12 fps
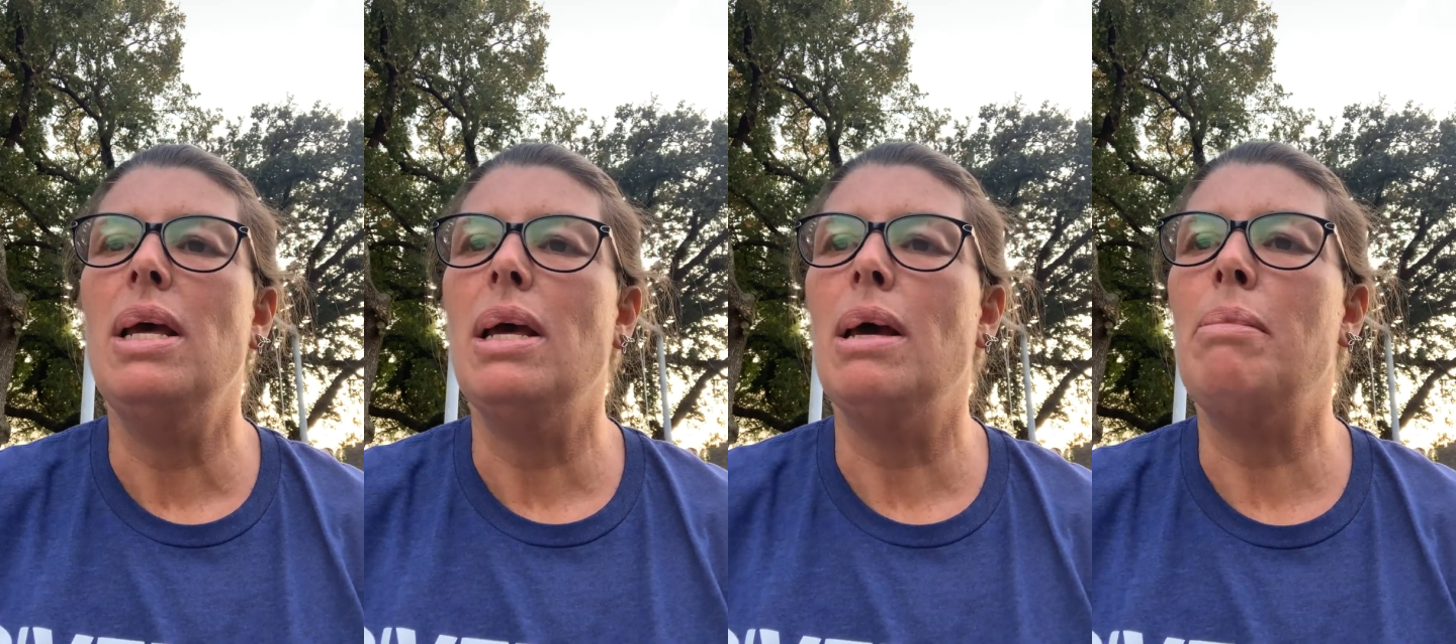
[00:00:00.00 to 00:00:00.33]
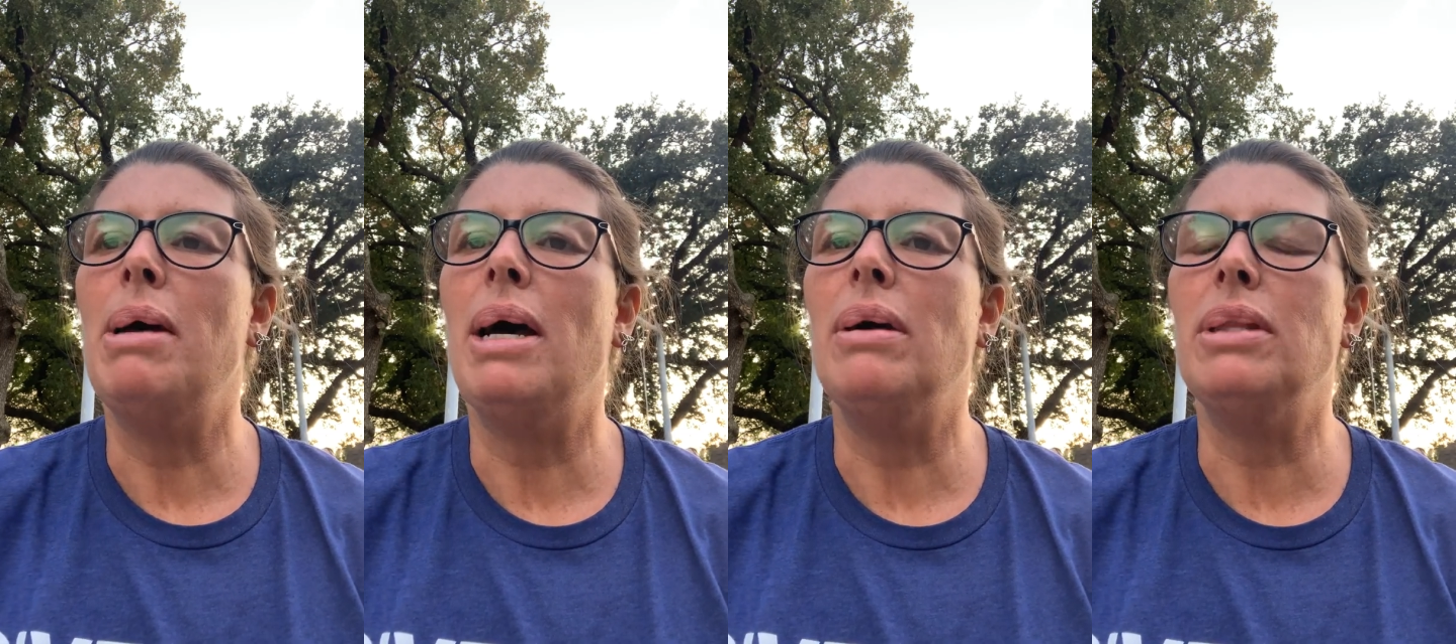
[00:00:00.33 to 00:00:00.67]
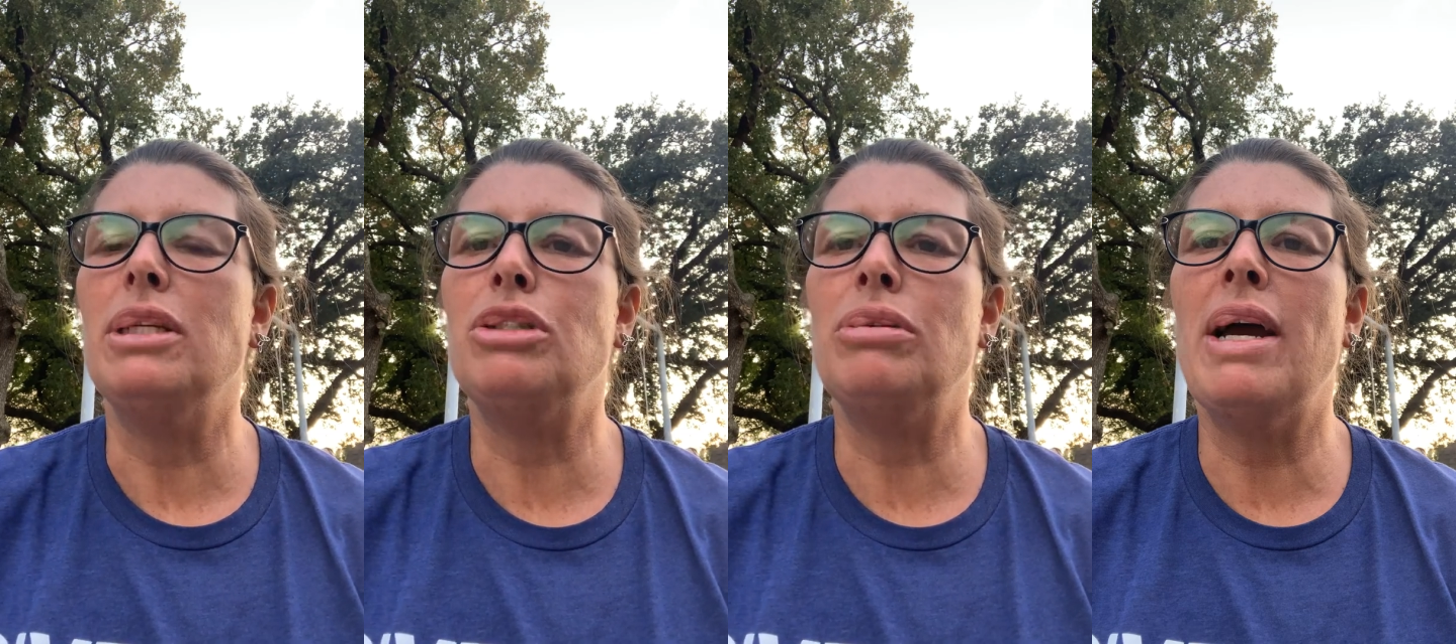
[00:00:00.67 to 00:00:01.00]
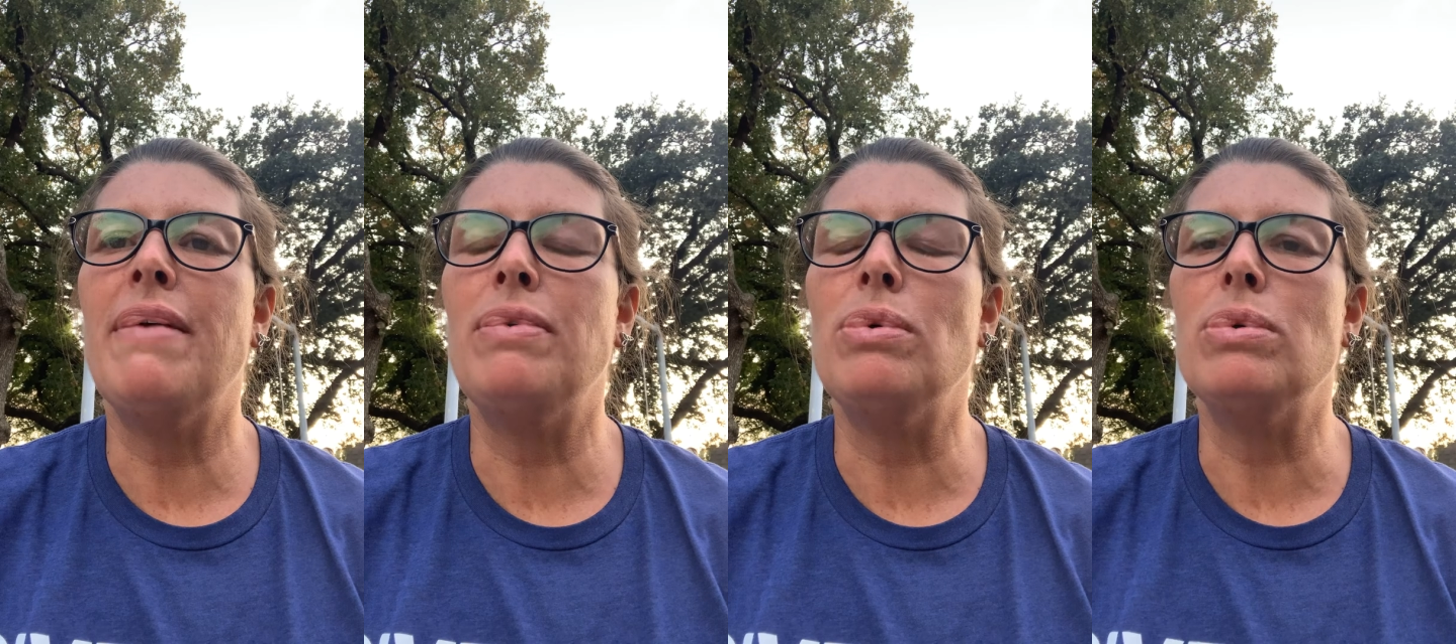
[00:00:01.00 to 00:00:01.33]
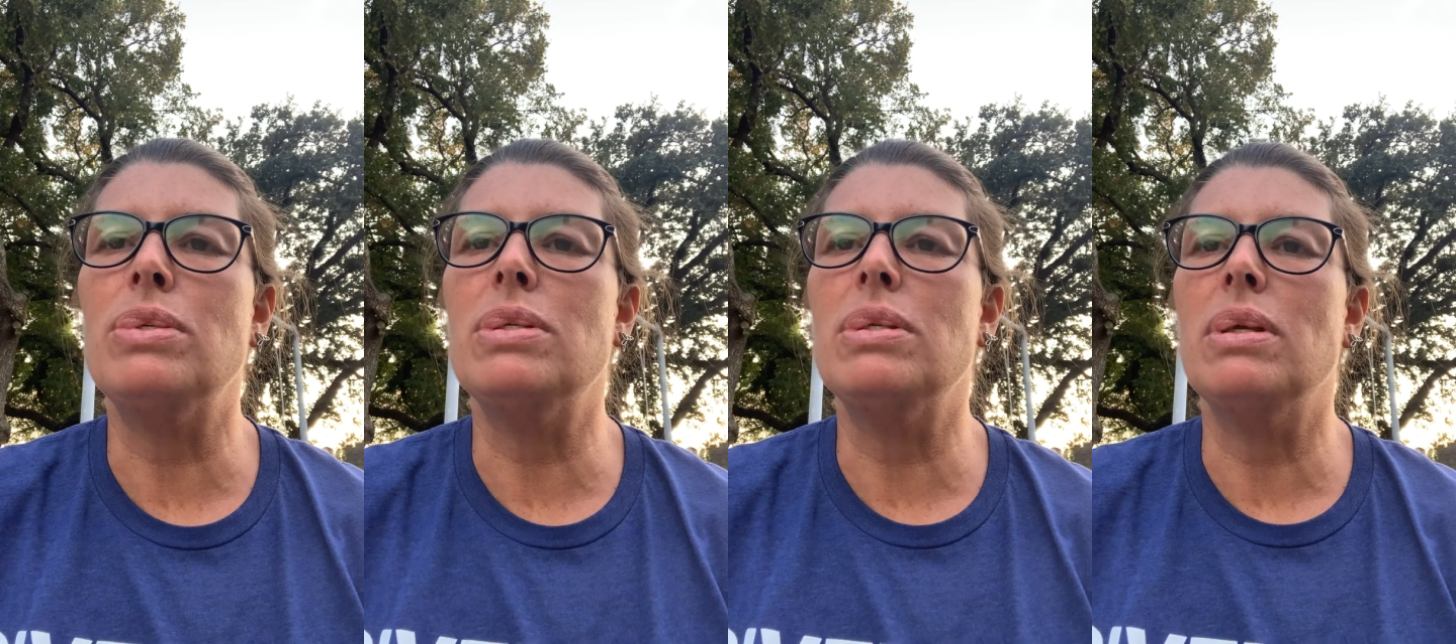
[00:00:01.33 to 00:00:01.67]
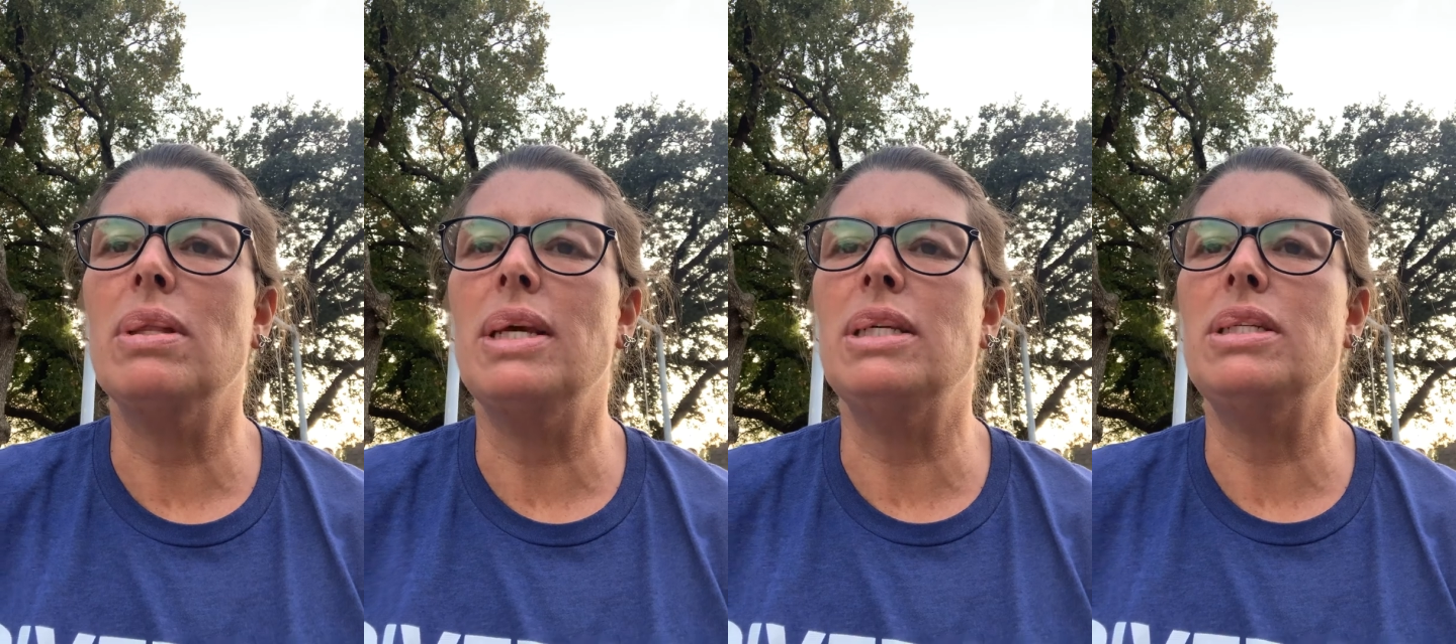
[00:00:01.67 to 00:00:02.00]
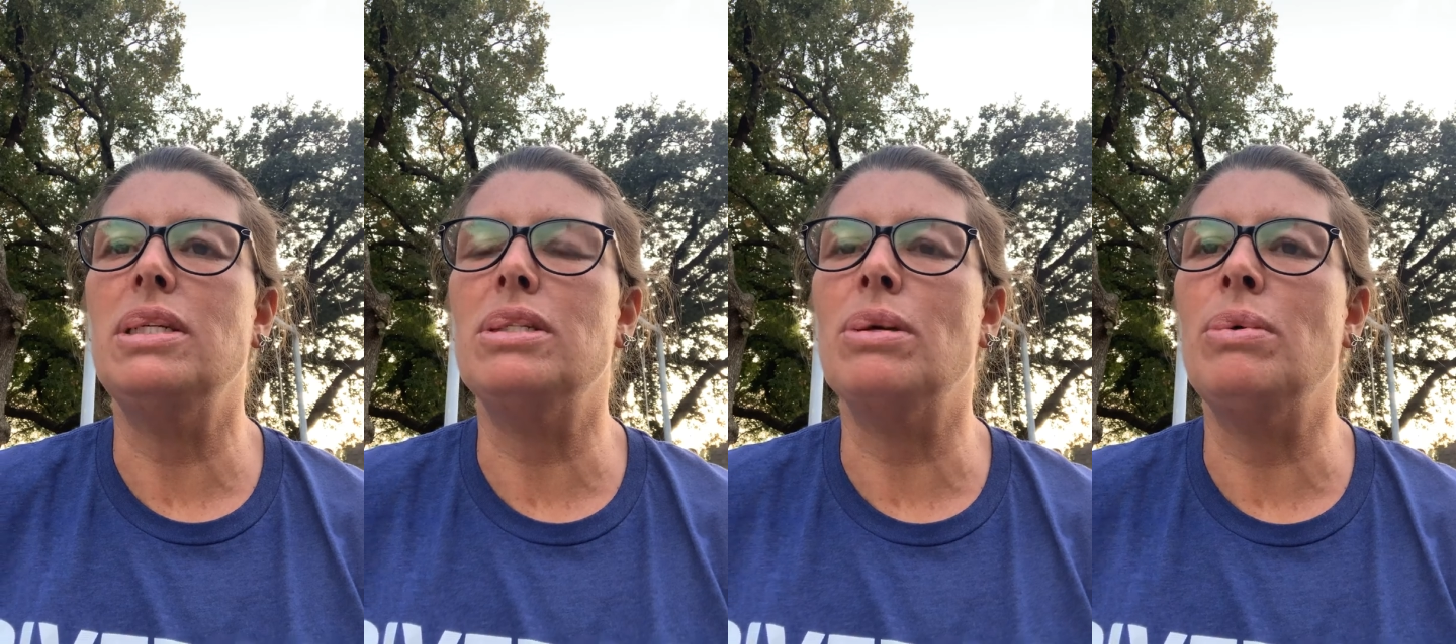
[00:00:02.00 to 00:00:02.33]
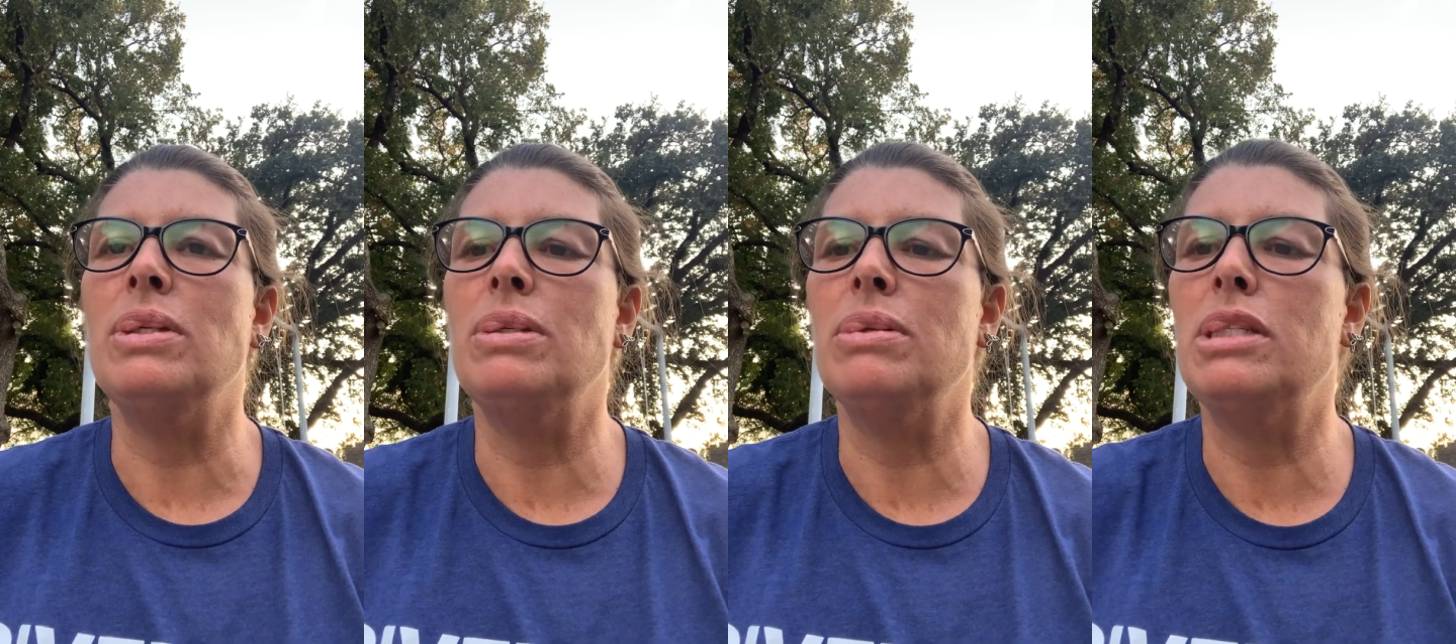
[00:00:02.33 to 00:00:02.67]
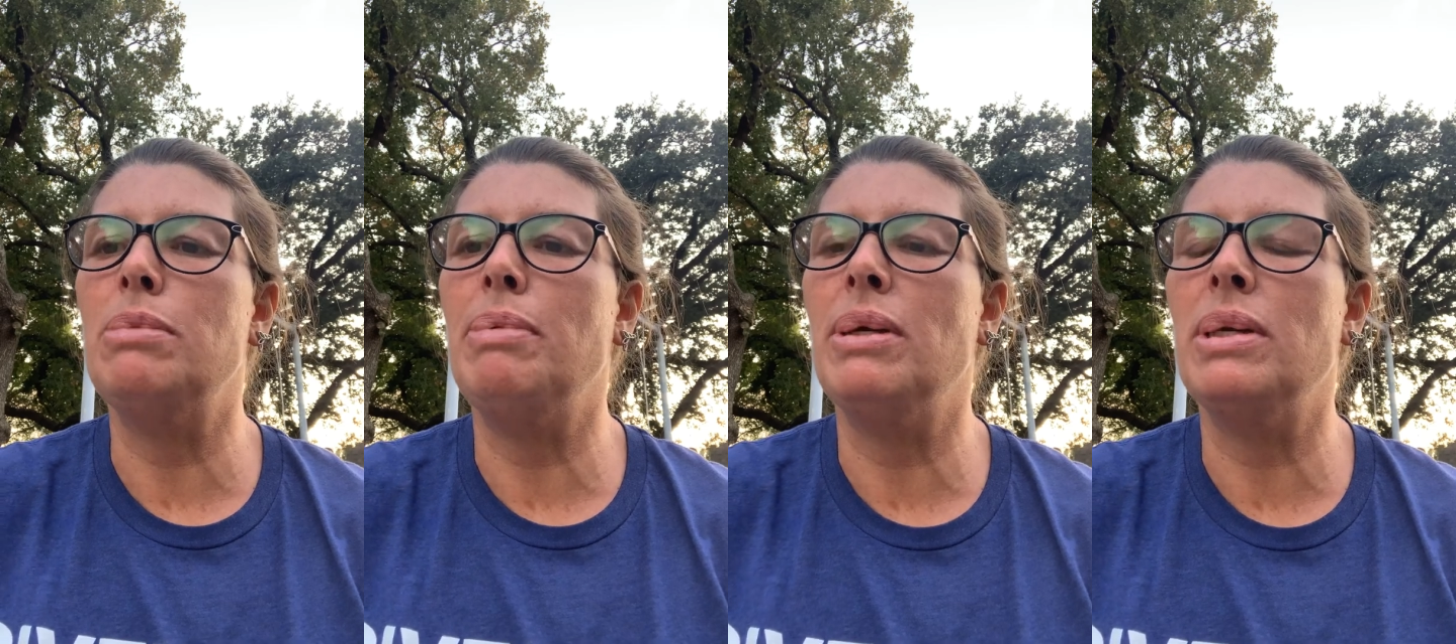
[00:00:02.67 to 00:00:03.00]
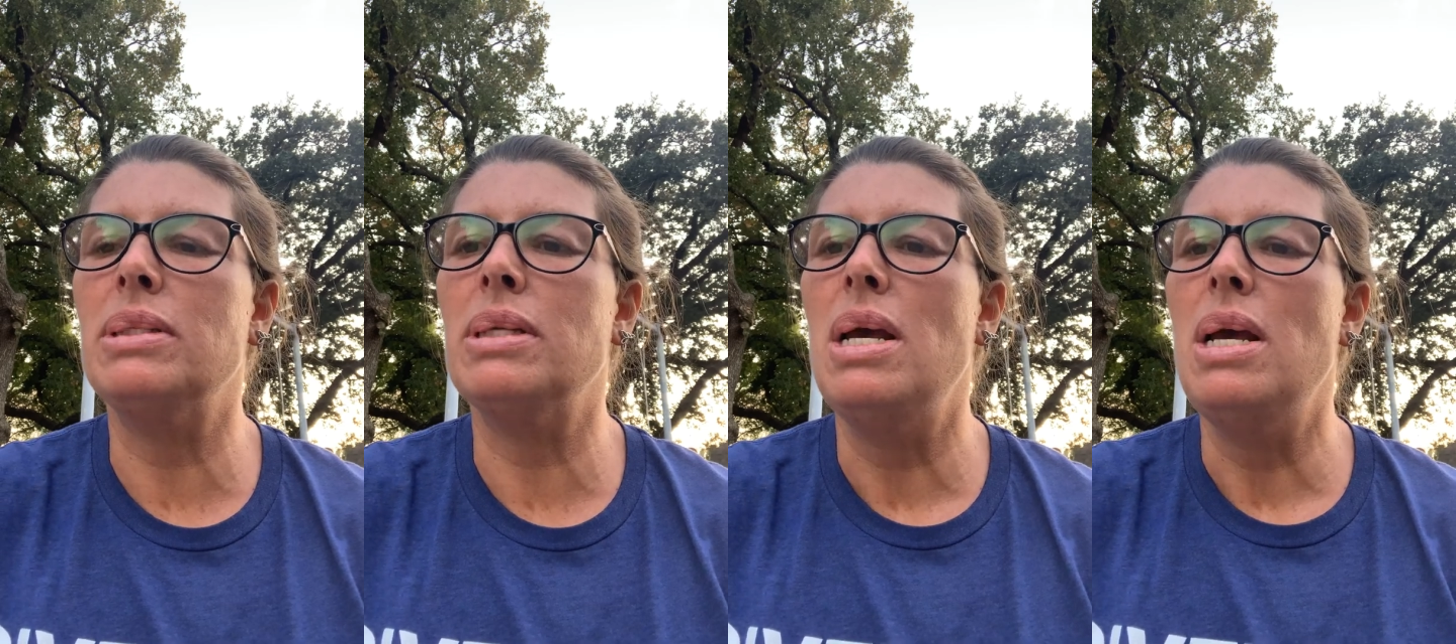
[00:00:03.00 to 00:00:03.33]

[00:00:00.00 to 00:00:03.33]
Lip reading: about the travels that she's going to experience.